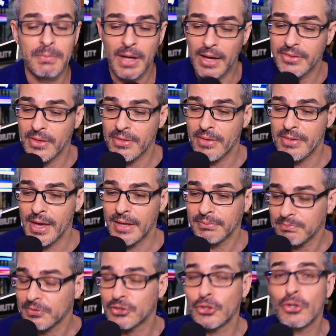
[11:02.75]
Other than
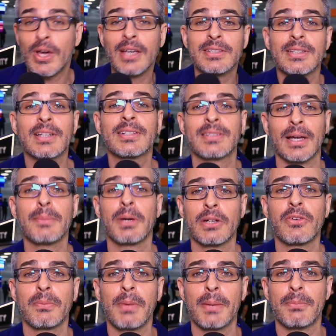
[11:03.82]
that, see you guys next time, and
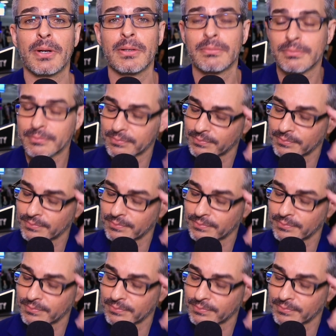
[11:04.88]
remember